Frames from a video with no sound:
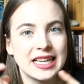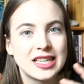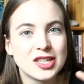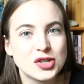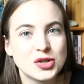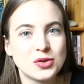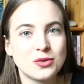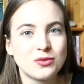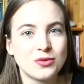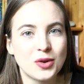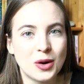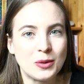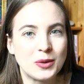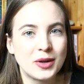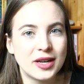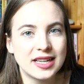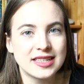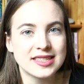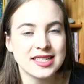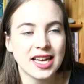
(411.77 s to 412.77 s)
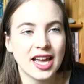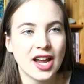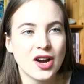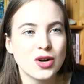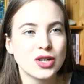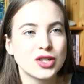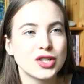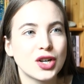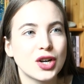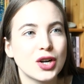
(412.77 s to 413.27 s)
into Ronan as a
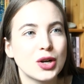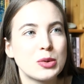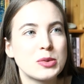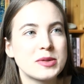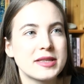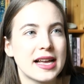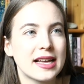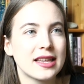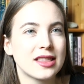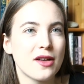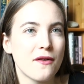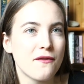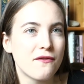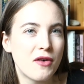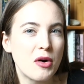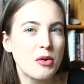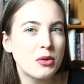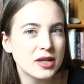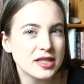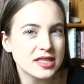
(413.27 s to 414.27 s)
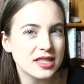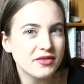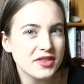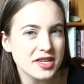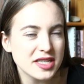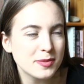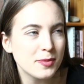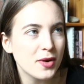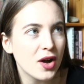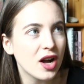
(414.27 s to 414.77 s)
character who's, like, the focus of
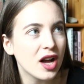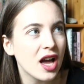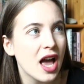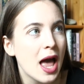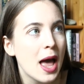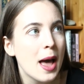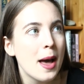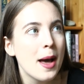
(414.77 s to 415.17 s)
this book,